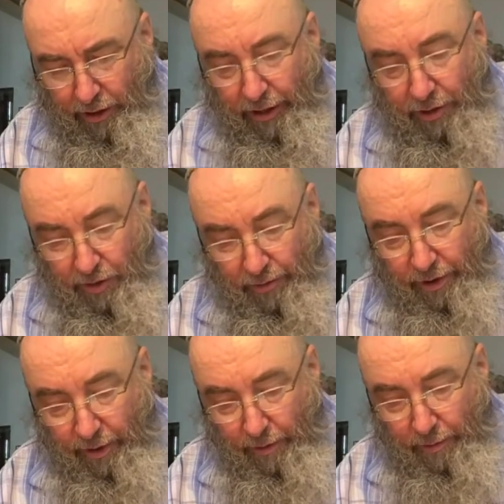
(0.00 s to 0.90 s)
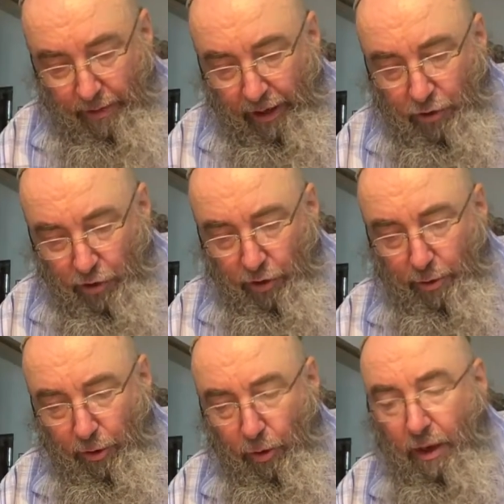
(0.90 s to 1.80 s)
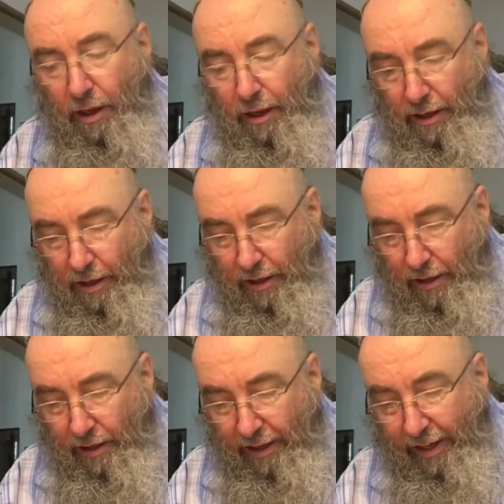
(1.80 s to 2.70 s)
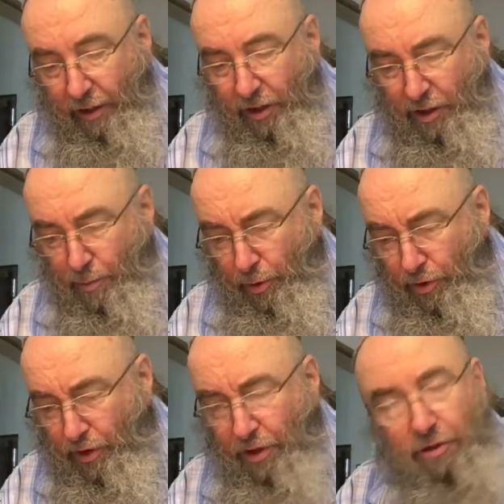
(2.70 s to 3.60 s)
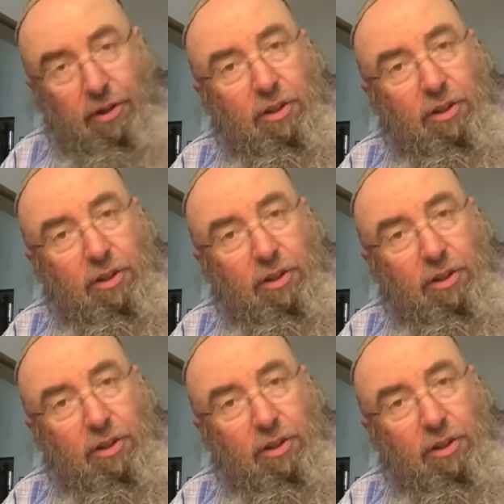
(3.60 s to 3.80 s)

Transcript: It's very enjoyable. A little disappointed there